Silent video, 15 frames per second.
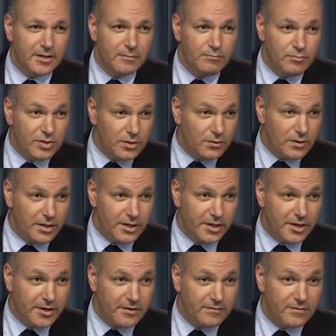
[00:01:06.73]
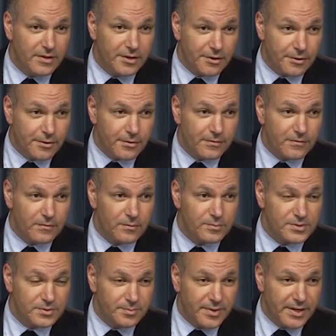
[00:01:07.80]
the beauty of the earth
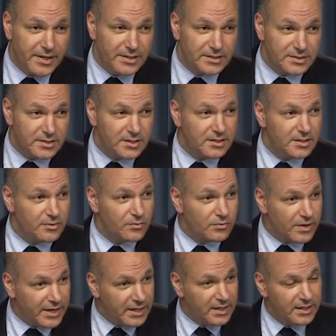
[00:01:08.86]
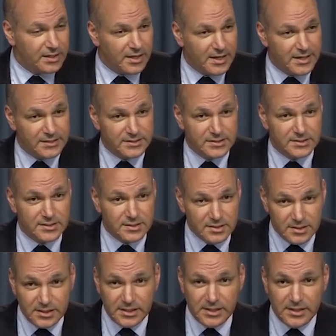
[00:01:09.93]
from space, and that recognizes the
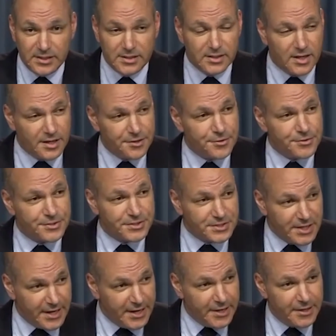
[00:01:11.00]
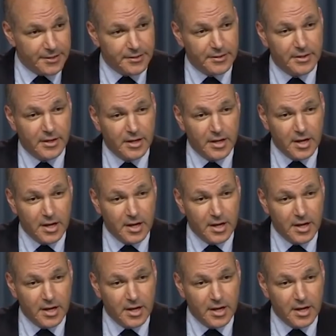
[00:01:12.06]
need to understand